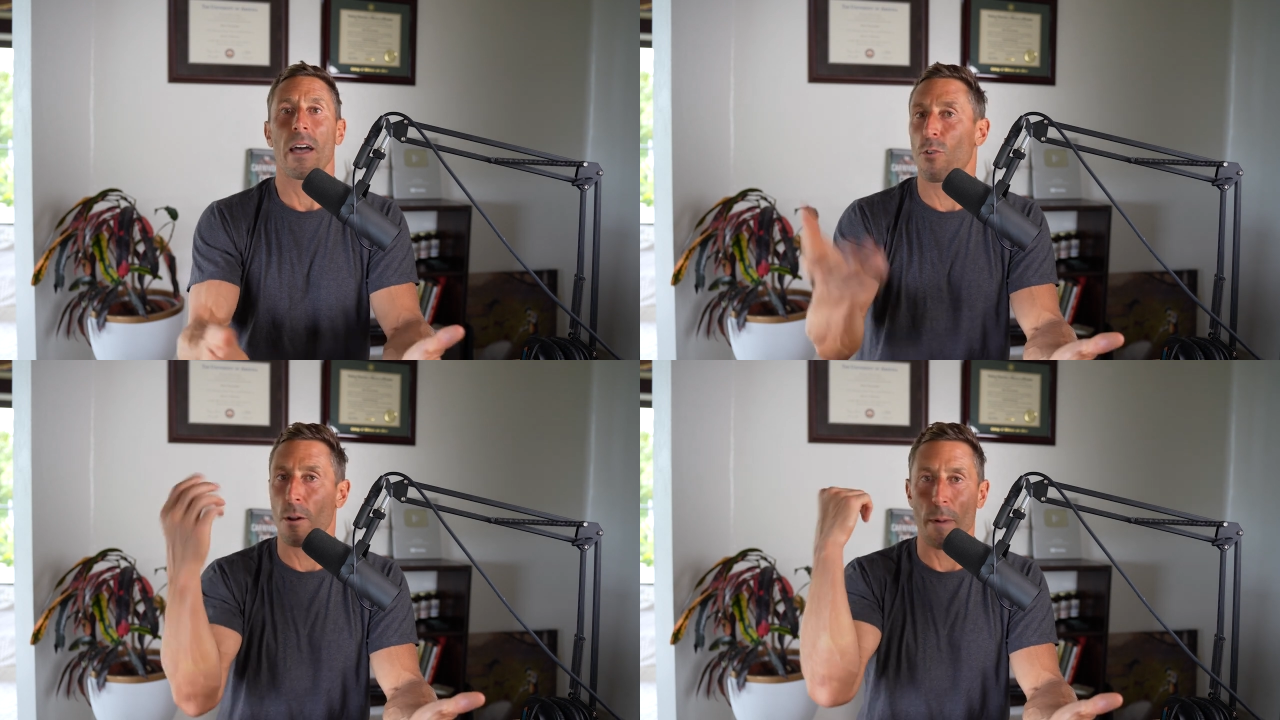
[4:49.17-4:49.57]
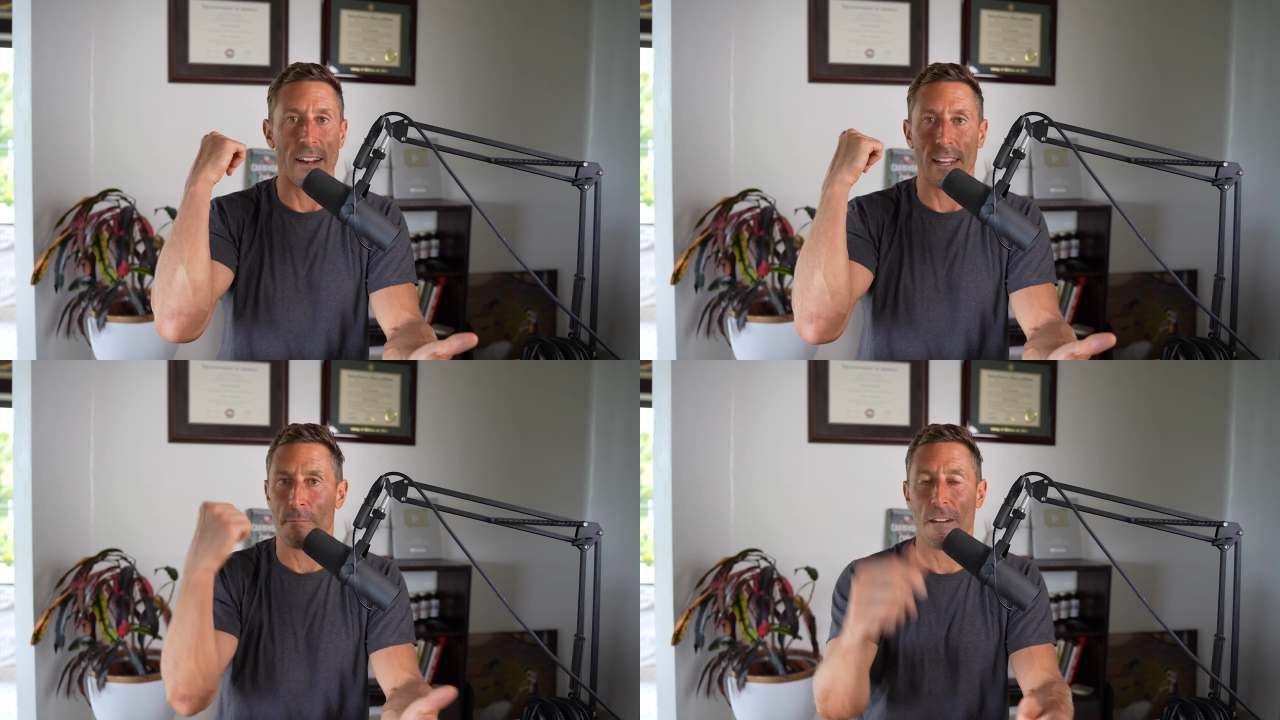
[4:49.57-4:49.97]
I wrote
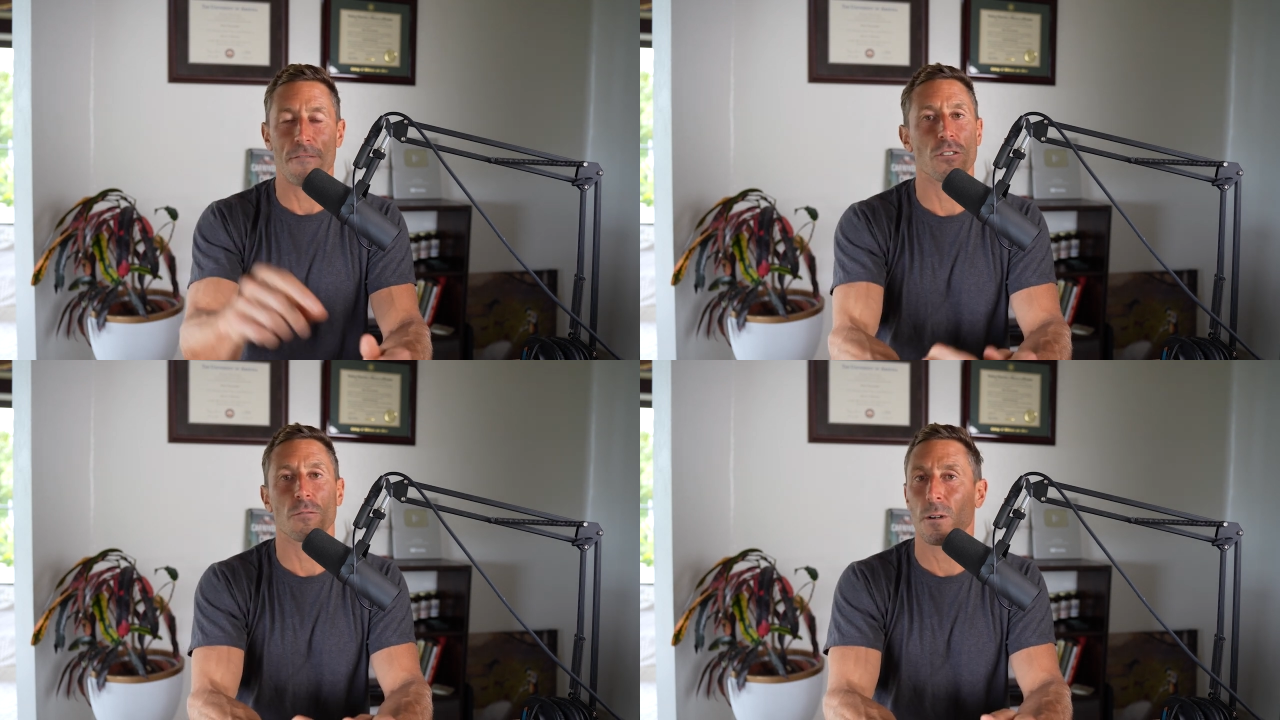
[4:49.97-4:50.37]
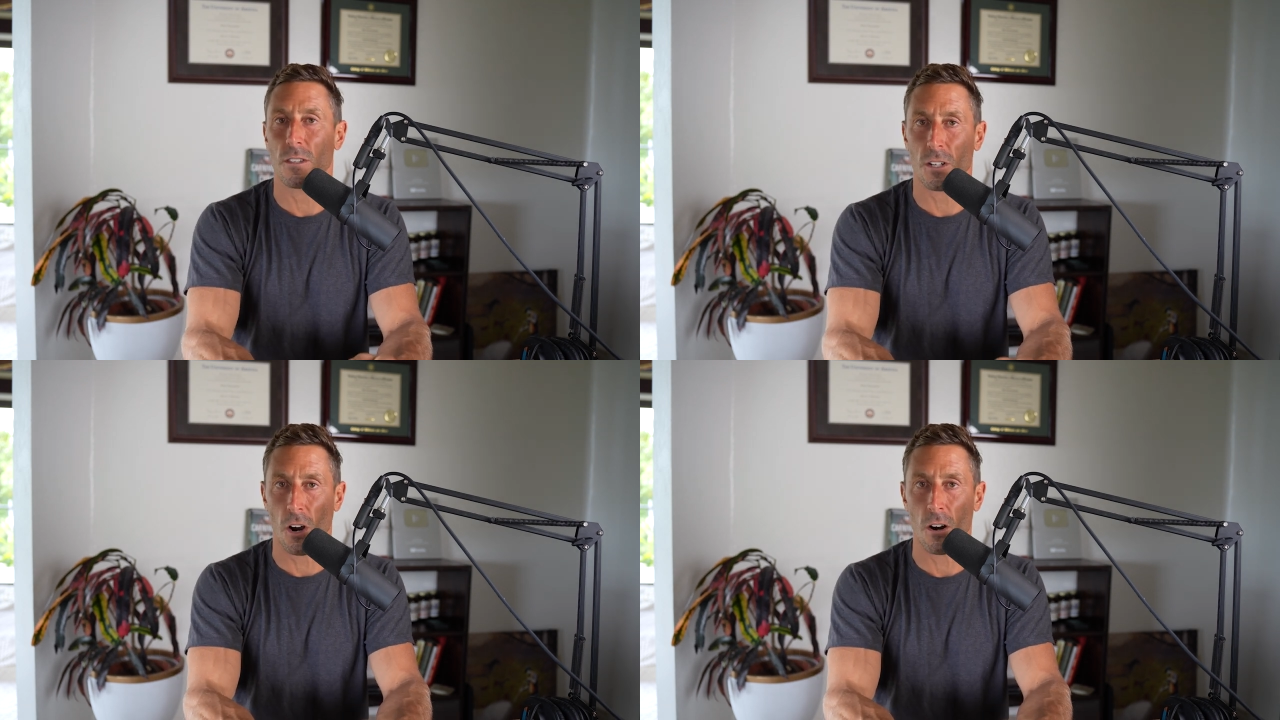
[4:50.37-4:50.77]
about it in my first
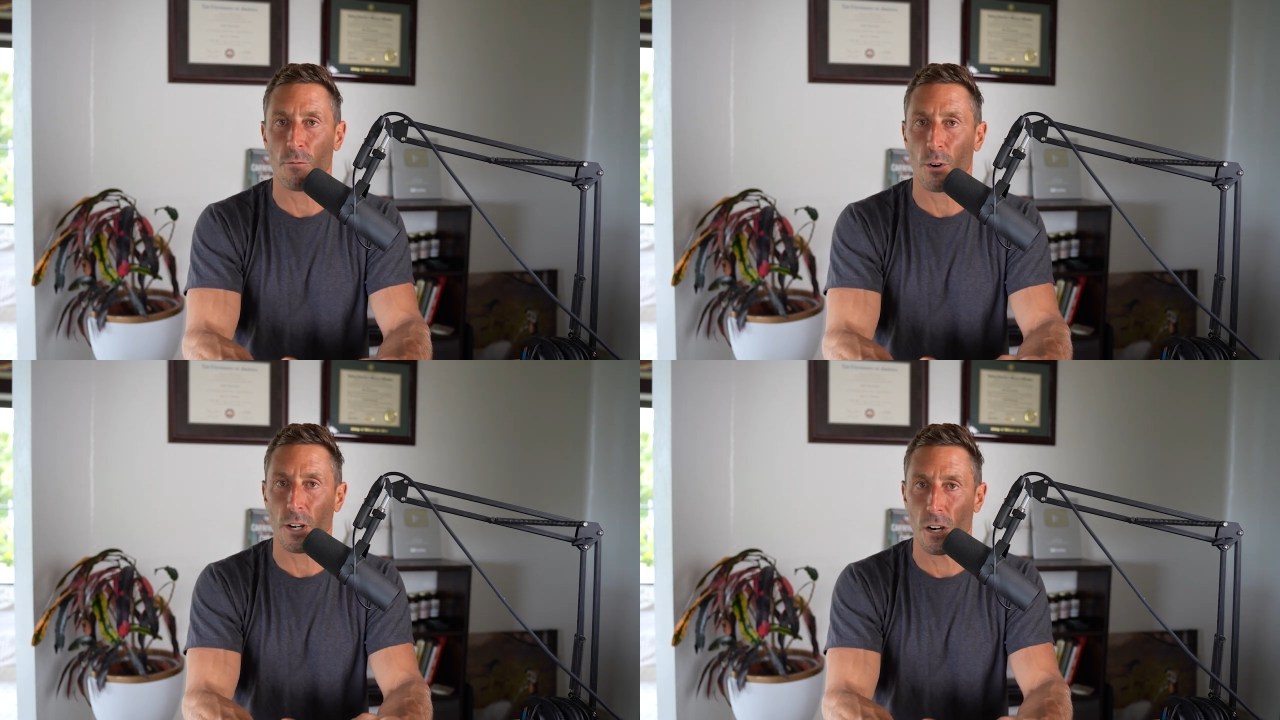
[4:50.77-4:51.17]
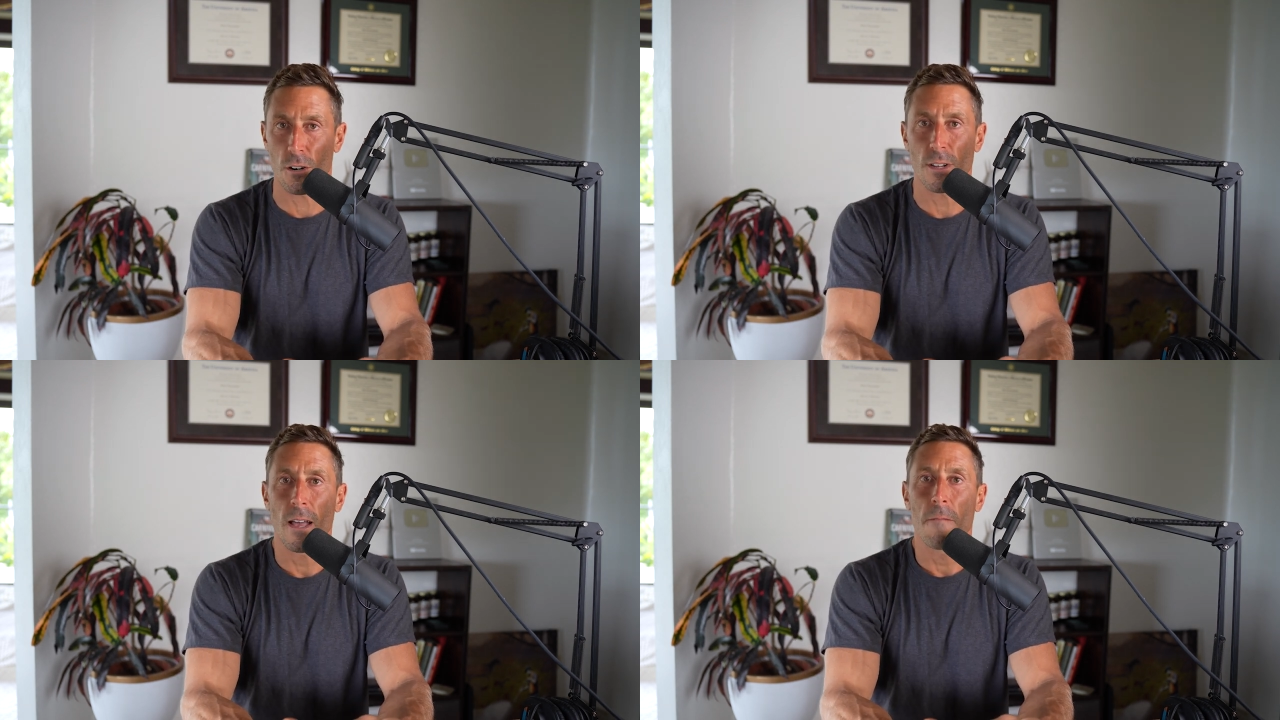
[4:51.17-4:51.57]
book, The Carnivore
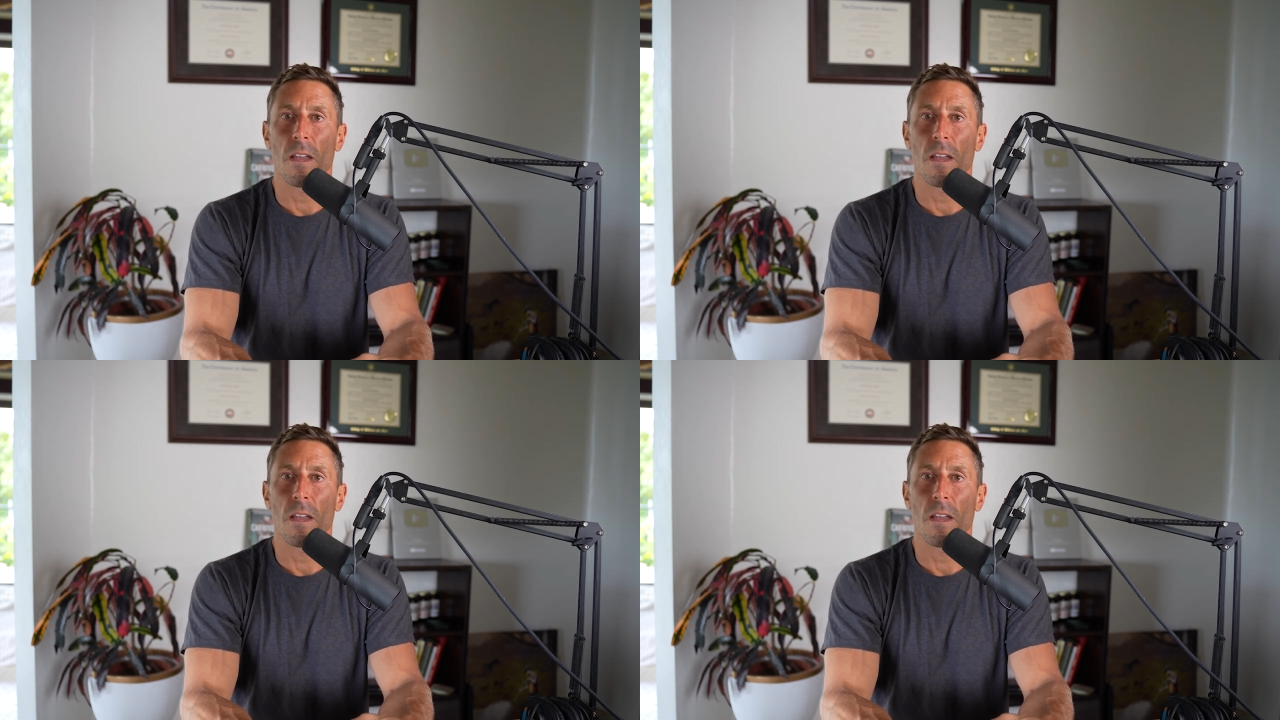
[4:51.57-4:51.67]
Code.